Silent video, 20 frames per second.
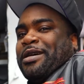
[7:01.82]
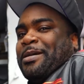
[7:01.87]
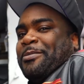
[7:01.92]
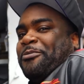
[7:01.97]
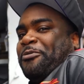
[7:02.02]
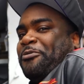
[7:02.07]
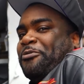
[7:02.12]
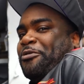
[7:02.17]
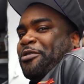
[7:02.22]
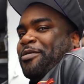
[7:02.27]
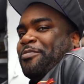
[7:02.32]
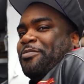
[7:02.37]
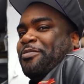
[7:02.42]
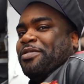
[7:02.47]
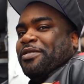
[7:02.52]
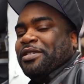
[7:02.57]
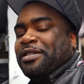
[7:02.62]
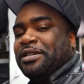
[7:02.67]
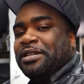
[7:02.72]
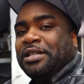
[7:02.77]
I'm from.
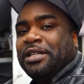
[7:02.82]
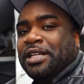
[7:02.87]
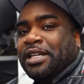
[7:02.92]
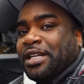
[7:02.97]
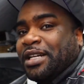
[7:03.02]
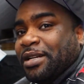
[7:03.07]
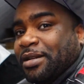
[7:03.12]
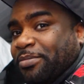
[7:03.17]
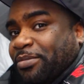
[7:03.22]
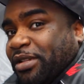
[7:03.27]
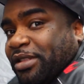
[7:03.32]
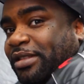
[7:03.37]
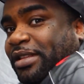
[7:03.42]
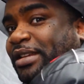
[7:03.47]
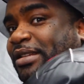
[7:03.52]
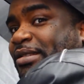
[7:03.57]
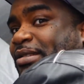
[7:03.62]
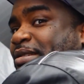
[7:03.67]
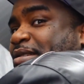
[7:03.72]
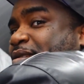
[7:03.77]
But
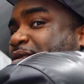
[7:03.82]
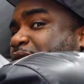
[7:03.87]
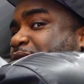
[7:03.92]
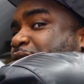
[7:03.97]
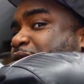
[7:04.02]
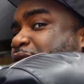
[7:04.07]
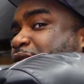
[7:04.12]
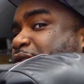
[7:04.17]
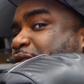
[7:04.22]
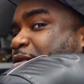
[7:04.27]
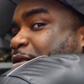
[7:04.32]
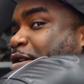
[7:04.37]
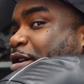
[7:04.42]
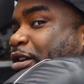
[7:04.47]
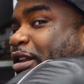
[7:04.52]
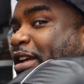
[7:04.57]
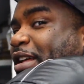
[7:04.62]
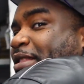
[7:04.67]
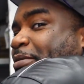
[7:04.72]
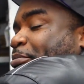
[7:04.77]
this, oh,
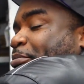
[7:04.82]
look at the